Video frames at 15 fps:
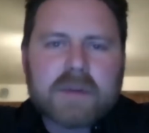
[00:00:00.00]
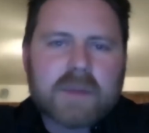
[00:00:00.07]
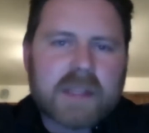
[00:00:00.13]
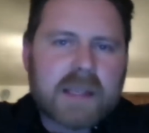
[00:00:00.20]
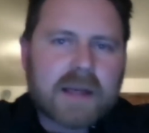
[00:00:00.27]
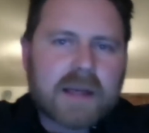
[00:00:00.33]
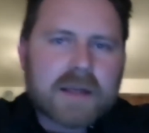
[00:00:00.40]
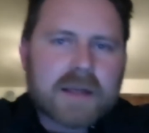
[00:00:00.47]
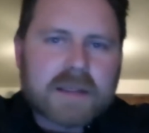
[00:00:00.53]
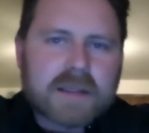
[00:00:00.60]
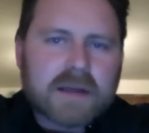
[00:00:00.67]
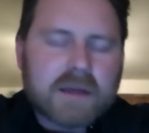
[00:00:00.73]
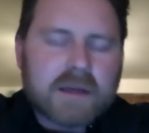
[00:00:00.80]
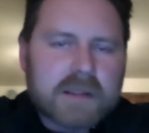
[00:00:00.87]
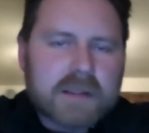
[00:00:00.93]
Mechanic
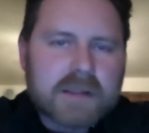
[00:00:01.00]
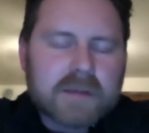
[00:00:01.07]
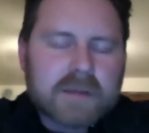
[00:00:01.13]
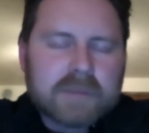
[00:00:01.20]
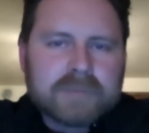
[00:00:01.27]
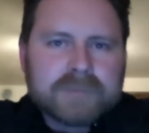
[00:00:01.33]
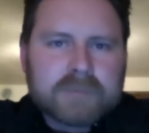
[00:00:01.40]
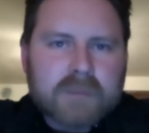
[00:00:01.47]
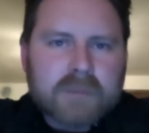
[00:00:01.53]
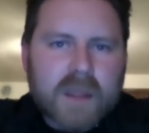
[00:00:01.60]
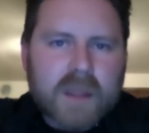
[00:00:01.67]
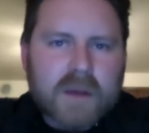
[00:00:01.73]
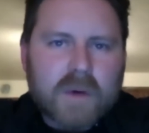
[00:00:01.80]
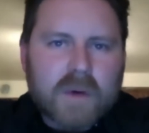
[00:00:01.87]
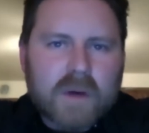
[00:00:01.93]
series.
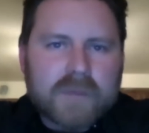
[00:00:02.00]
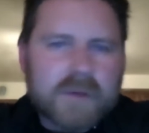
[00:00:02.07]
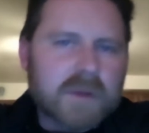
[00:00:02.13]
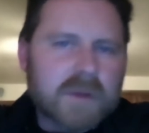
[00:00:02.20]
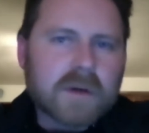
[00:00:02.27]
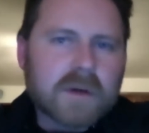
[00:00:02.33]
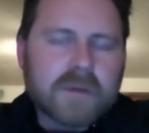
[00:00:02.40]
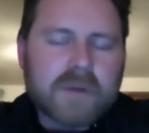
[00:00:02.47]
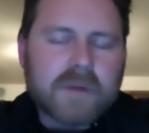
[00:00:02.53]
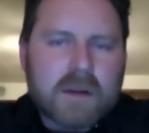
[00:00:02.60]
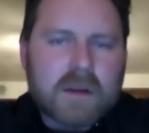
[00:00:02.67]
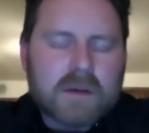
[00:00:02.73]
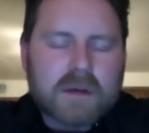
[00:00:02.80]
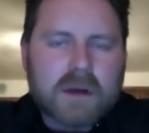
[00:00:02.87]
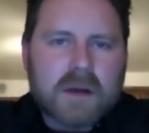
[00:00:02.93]
Quite a few you are
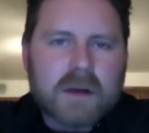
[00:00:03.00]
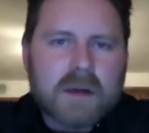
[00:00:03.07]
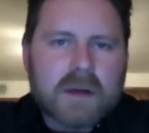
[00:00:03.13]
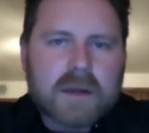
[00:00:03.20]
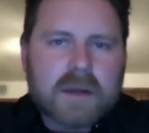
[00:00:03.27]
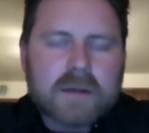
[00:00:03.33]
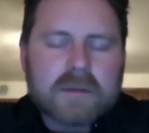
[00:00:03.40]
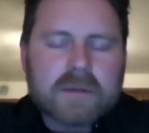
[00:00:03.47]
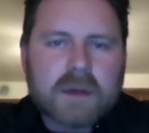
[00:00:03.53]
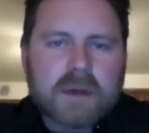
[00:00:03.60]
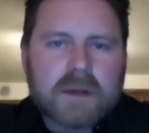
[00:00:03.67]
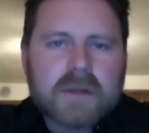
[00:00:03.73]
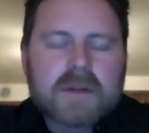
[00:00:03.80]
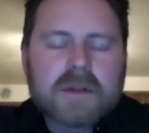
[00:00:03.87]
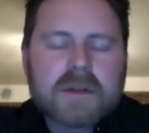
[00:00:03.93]
following on uh, on
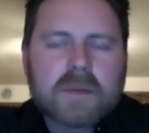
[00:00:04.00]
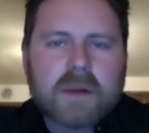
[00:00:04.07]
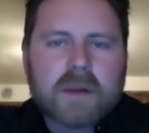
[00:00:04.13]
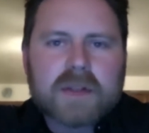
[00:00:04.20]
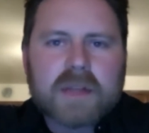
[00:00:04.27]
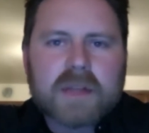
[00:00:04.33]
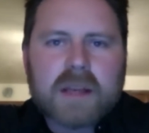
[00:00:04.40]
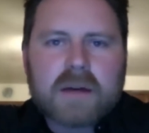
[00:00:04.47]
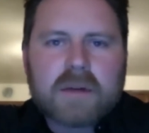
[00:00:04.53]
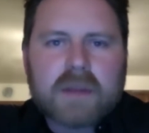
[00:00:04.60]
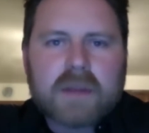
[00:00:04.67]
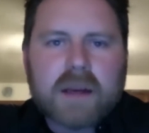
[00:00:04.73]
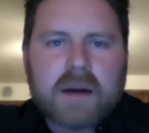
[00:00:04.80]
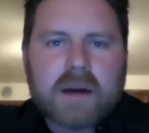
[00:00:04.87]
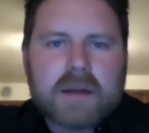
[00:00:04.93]
YouTube on the channel
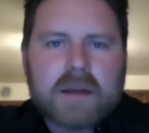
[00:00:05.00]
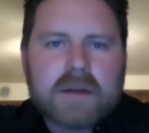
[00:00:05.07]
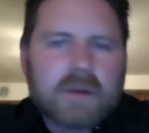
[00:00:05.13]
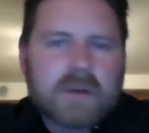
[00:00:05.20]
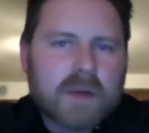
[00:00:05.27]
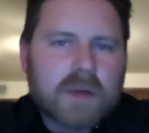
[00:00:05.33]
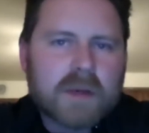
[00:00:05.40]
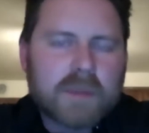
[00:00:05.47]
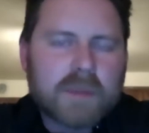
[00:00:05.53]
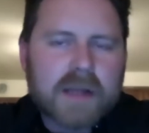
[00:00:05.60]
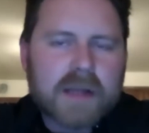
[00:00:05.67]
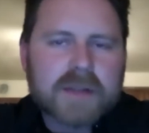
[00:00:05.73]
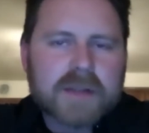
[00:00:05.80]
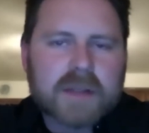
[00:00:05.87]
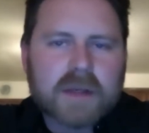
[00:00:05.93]
there, and you know I'm on a
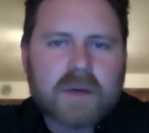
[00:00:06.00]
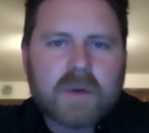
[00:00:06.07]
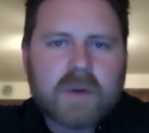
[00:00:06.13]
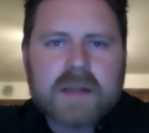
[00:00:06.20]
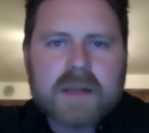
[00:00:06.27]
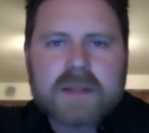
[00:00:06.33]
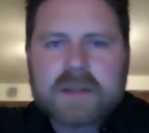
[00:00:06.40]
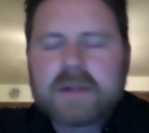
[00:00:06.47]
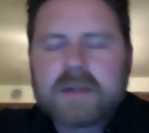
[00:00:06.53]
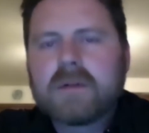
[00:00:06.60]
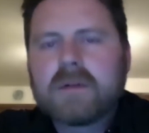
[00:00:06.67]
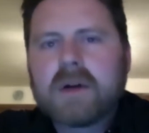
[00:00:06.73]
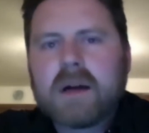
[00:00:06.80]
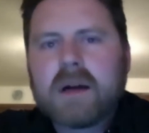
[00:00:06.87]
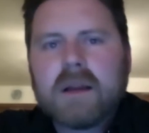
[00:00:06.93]
passionate quest to
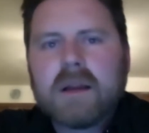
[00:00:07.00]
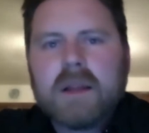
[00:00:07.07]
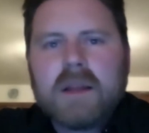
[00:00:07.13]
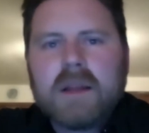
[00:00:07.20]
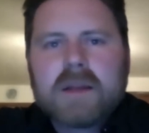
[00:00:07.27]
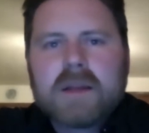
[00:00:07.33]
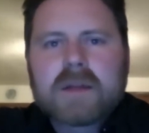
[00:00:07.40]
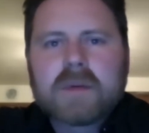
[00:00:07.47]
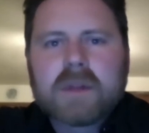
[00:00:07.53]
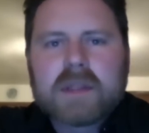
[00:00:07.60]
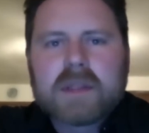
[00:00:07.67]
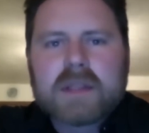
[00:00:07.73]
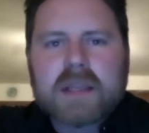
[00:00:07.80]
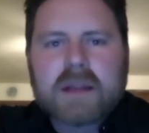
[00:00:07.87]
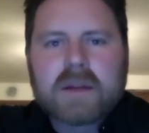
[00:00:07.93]
uh, to really
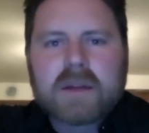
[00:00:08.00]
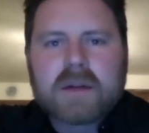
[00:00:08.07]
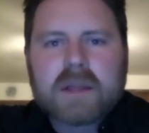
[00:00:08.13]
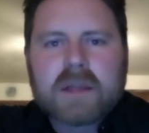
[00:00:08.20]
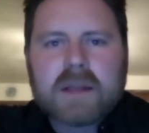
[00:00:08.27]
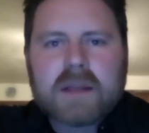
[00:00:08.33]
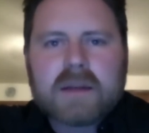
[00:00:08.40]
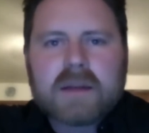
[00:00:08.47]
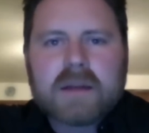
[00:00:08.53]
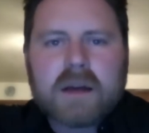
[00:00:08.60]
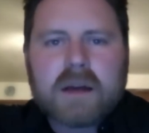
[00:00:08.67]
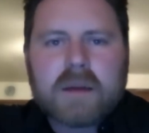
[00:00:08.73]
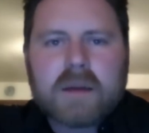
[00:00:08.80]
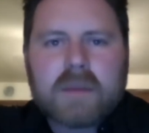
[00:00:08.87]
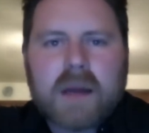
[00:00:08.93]
take a look at
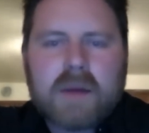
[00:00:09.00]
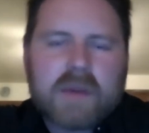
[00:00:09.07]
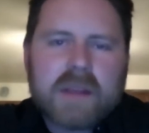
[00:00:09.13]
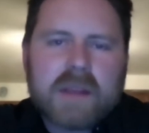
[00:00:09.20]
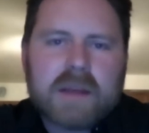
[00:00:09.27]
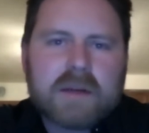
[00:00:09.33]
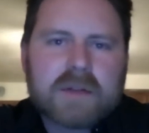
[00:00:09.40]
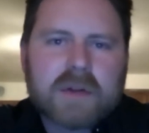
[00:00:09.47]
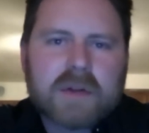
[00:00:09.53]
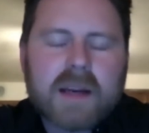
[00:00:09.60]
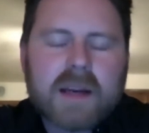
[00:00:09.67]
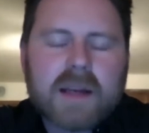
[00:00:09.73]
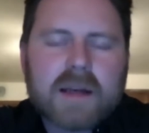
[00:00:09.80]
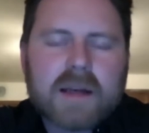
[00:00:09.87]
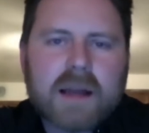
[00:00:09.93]
um, how we
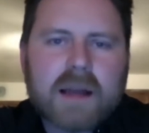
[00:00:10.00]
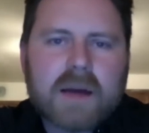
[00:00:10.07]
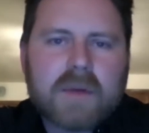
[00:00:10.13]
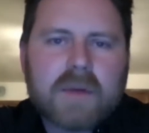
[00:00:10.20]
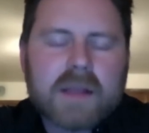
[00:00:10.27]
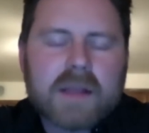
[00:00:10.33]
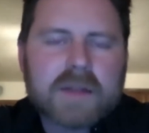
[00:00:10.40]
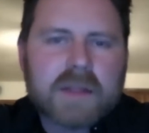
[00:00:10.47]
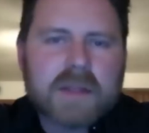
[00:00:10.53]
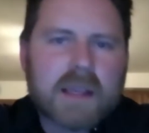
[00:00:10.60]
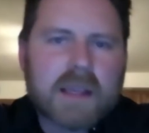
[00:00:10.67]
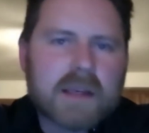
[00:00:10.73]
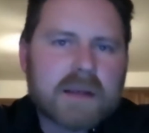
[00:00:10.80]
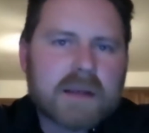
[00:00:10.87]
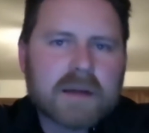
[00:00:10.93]
train and how we
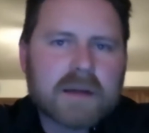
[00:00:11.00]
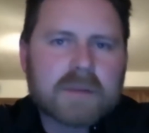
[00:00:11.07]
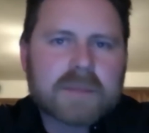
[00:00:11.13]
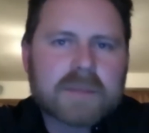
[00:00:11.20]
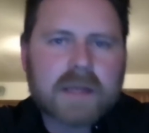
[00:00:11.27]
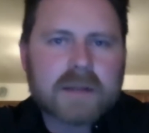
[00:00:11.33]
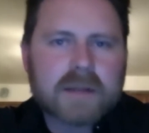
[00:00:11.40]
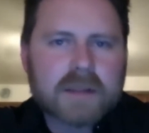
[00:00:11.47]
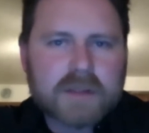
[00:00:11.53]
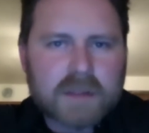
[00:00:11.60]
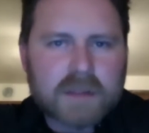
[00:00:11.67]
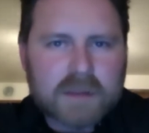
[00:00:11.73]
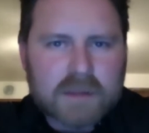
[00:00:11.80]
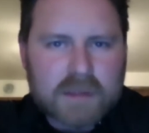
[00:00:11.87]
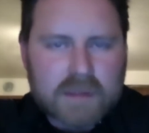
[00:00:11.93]
educate um,
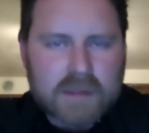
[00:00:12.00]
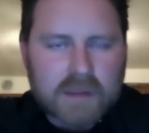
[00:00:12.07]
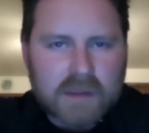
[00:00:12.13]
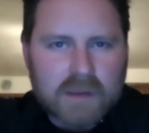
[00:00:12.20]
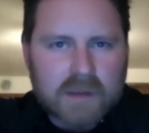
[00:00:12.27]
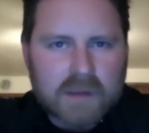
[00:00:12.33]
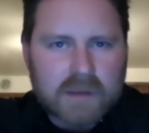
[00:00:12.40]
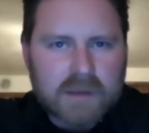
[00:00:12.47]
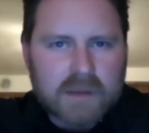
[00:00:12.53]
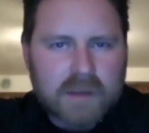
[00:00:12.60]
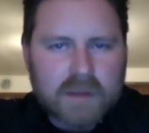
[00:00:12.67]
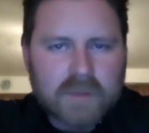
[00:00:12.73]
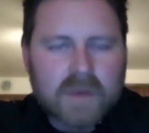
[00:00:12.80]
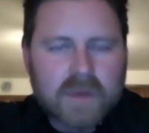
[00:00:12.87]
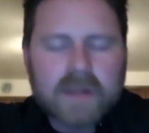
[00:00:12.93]
technicians, uh, and, and
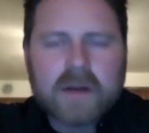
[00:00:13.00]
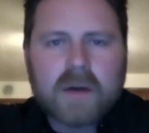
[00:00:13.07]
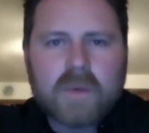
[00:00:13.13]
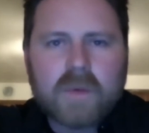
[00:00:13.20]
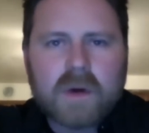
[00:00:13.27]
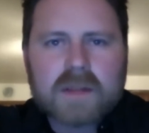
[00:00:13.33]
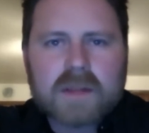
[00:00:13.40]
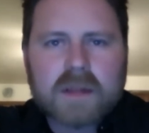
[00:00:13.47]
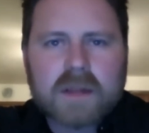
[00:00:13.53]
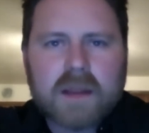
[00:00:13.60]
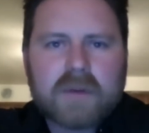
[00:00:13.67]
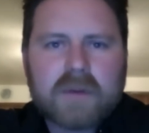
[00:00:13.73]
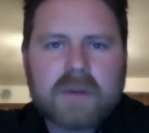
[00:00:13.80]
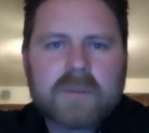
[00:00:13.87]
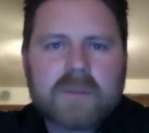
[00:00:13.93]
really all walks of life.
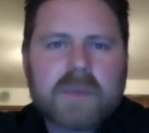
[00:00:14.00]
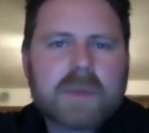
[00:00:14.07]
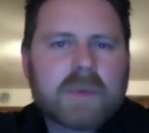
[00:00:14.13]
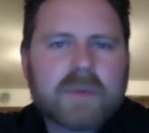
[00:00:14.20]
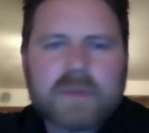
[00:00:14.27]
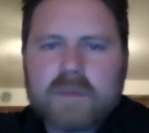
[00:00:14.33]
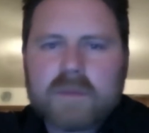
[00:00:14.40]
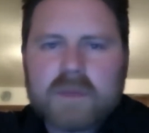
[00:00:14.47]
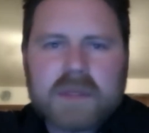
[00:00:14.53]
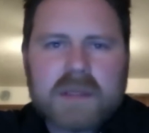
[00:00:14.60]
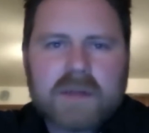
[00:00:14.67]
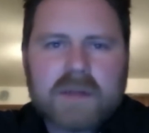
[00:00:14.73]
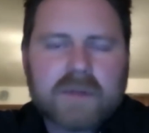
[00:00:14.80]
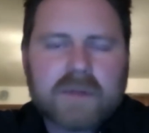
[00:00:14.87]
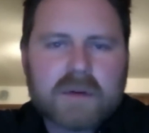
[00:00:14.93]
We have people from many
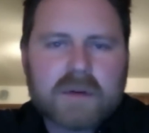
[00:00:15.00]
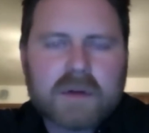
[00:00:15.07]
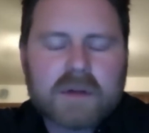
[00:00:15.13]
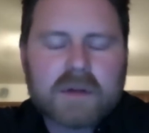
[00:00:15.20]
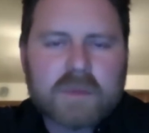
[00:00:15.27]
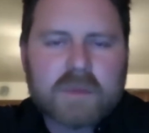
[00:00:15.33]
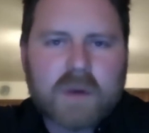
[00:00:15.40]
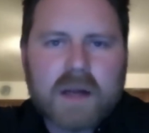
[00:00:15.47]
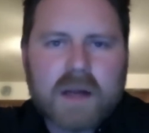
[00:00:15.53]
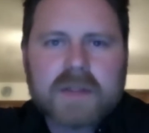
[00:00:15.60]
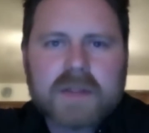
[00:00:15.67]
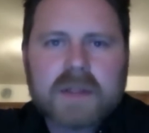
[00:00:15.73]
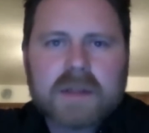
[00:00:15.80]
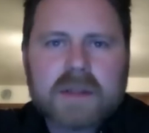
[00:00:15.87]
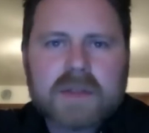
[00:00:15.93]
different careers
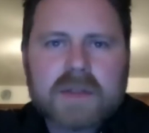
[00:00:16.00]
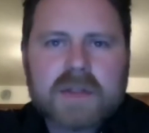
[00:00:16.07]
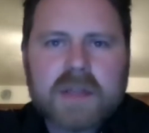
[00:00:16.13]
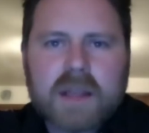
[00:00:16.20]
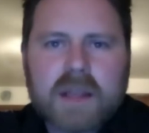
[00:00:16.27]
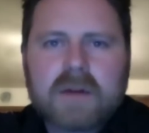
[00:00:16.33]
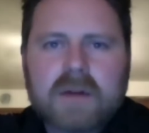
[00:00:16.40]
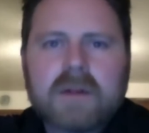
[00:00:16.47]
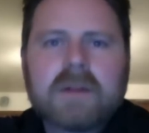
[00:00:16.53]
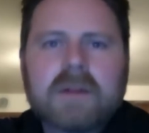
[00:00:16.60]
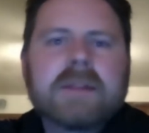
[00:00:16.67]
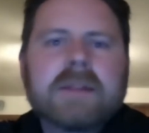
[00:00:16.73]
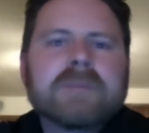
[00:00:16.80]
watching this channel.